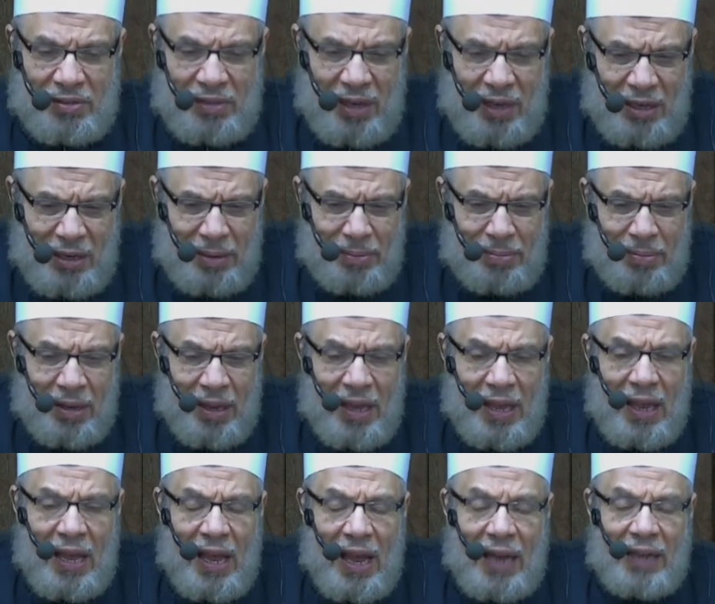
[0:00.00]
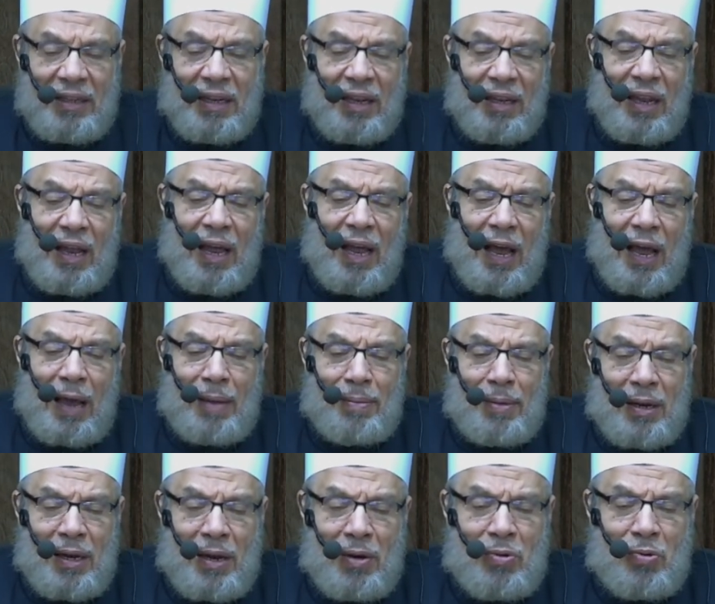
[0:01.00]
and as is mentioned by the
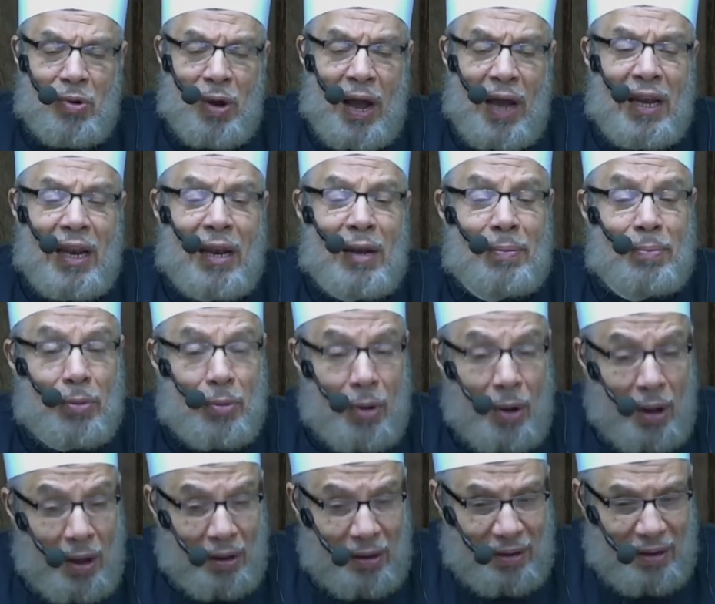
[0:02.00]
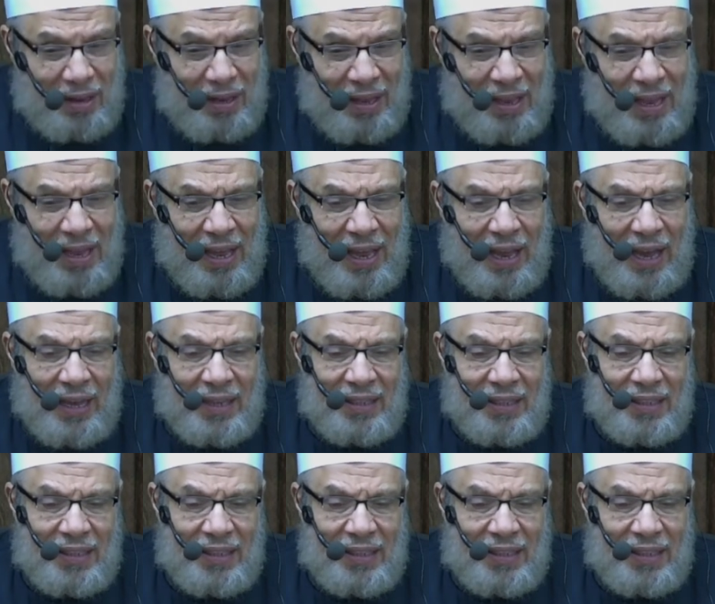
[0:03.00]
Hadith, that Allah took him on the Buraq.